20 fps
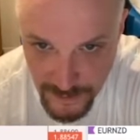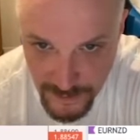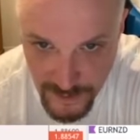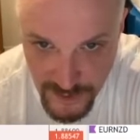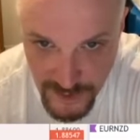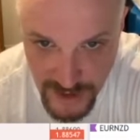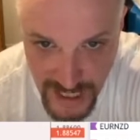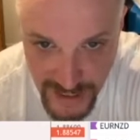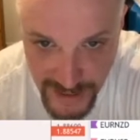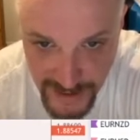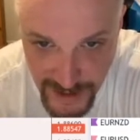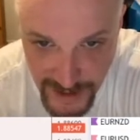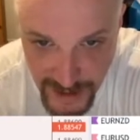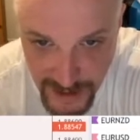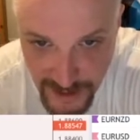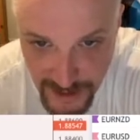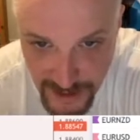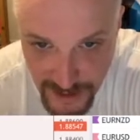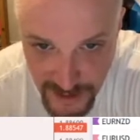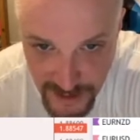to enter
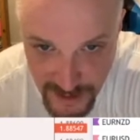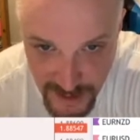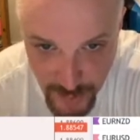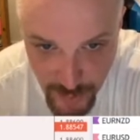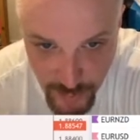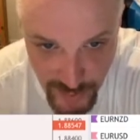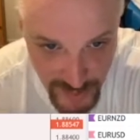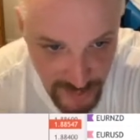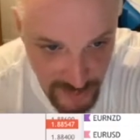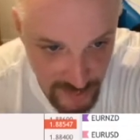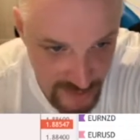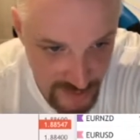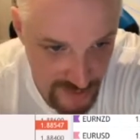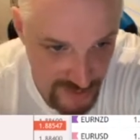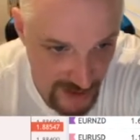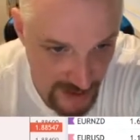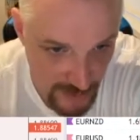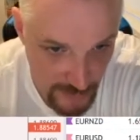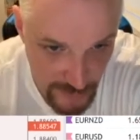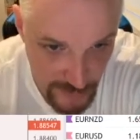to bring us
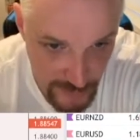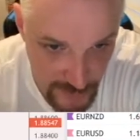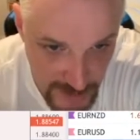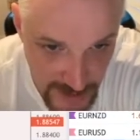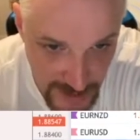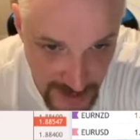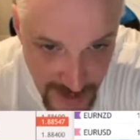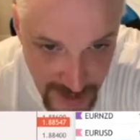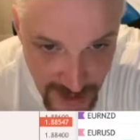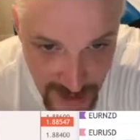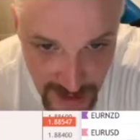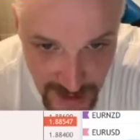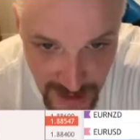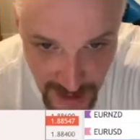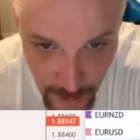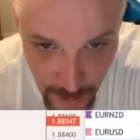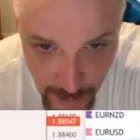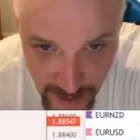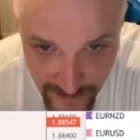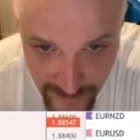down, okay.
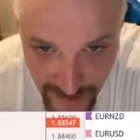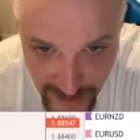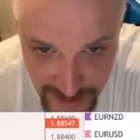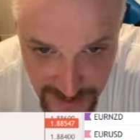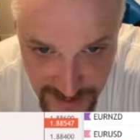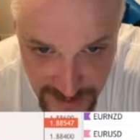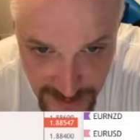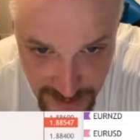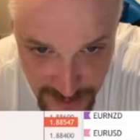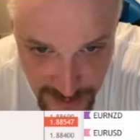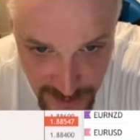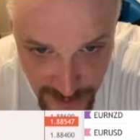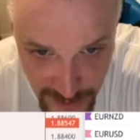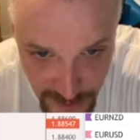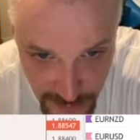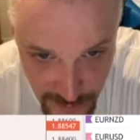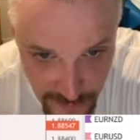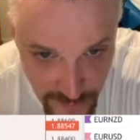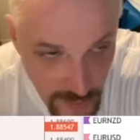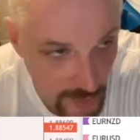However,
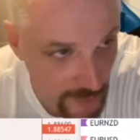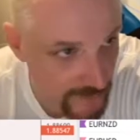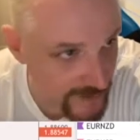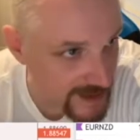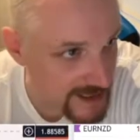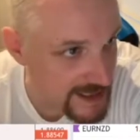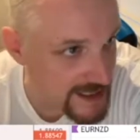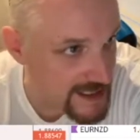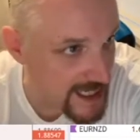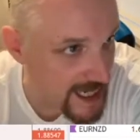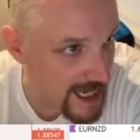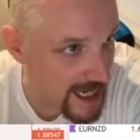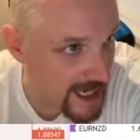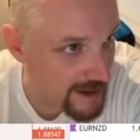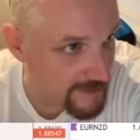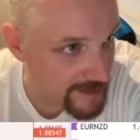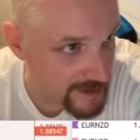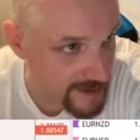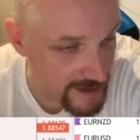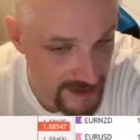you've got these
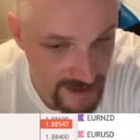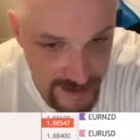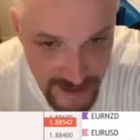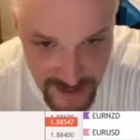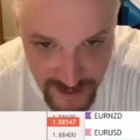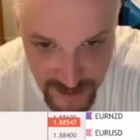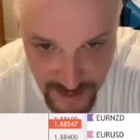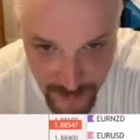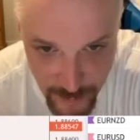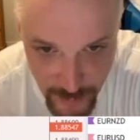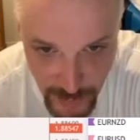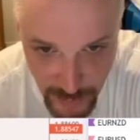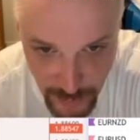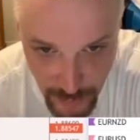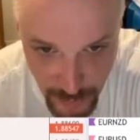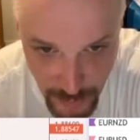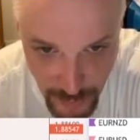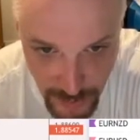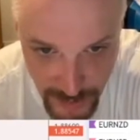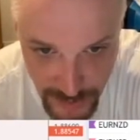areas
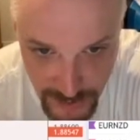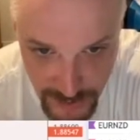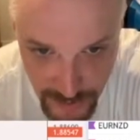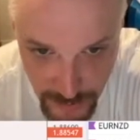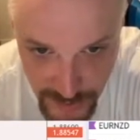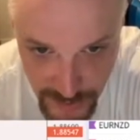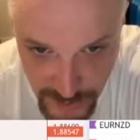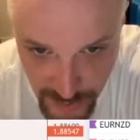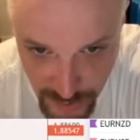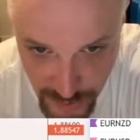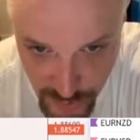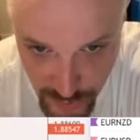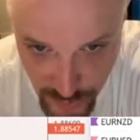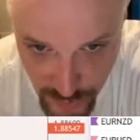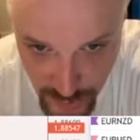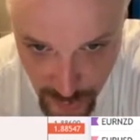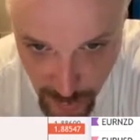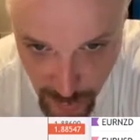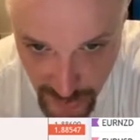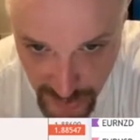below, which are
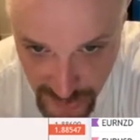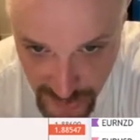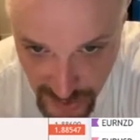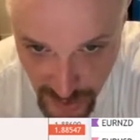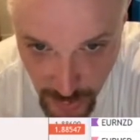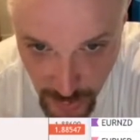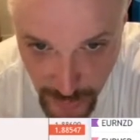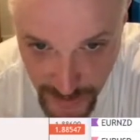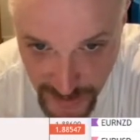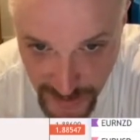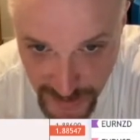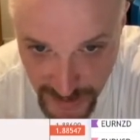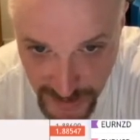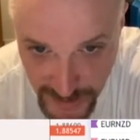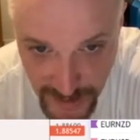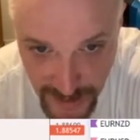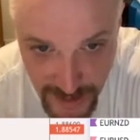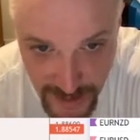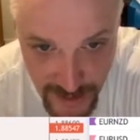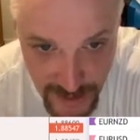structure points, liquidity.
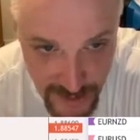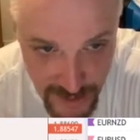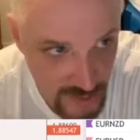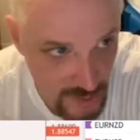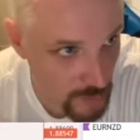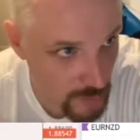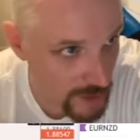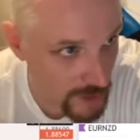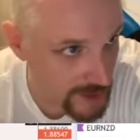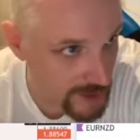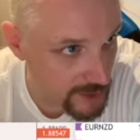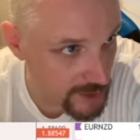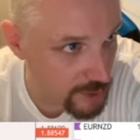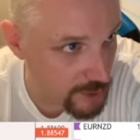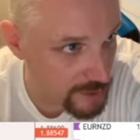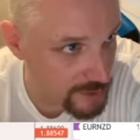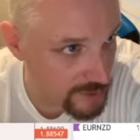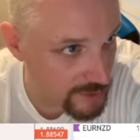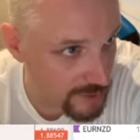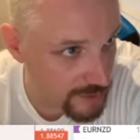So what you
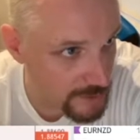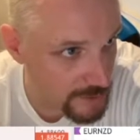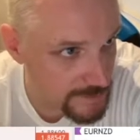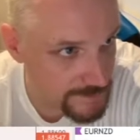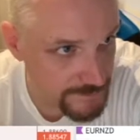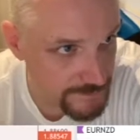could do,